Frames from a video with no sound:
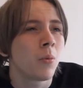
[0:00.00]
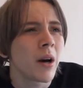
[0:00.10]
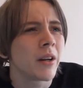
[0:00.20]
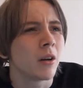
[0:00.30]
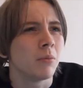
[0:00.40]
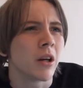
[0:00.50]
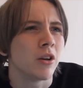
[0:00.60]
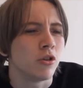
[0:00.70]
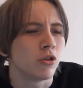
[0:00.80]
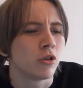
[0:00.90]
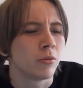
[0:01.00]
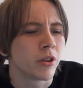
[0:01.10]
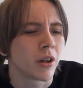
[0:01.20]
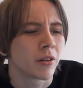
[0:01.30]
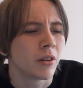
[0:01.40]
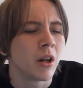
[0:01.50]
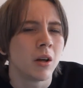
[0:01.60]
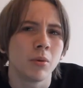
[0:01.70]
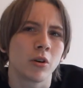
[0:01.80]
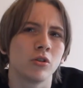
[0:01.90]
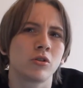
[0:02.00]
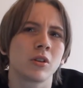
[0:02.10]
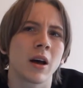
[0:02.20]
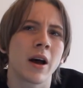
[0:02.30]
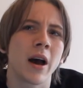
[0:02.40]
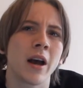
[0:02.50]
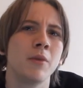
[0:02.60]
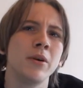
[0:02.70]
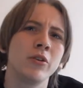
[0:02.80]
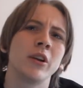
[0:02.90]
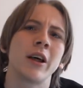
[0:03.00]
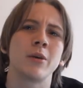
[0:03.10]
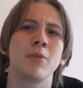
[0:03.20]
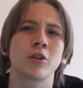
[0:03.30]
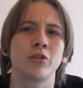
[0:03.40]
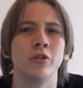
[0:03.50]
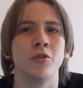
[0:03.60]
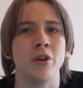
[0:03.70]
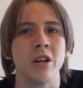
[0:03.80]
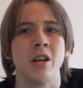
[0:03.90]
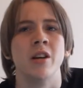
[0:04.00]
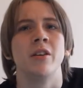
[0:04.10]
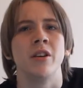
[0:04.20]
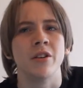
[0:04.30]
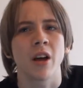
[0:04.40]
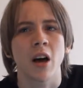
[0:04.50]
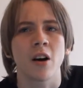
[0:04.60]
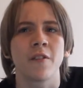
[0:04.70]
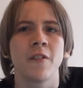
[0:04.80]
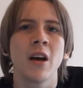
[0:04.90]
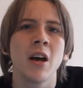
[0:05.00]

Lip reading: why not make a YouTube channel? Because I had been on Letterboxd for over a year and a half,